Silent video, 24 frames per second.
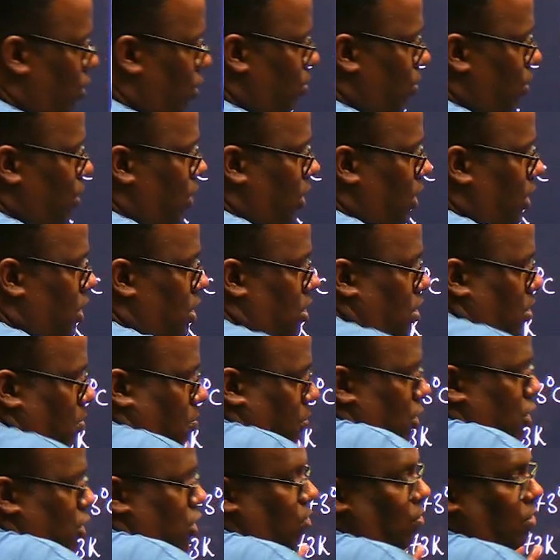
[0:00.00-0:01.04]
increase, the
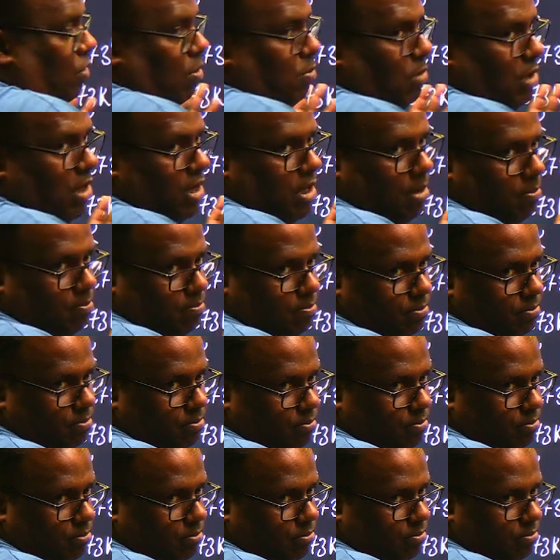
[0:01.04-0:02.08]
pressure will build up.
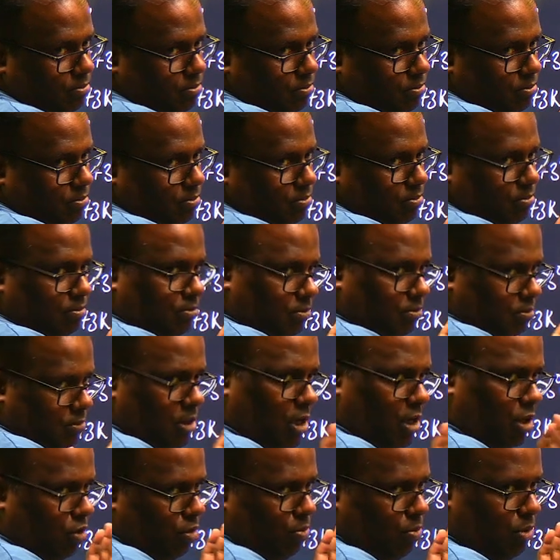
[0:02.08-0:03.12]
Are
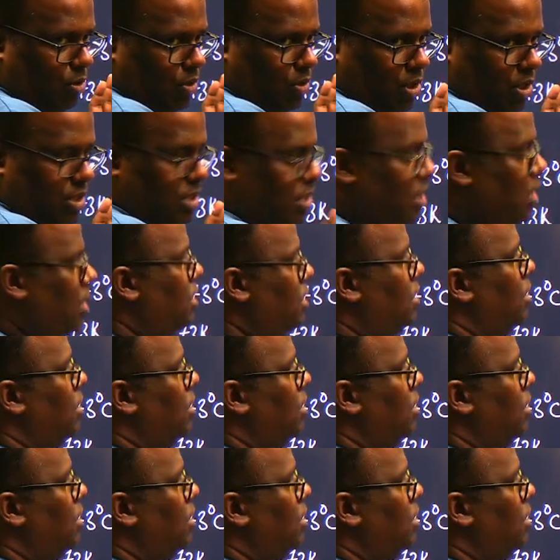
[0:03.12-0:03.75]
you able to understand?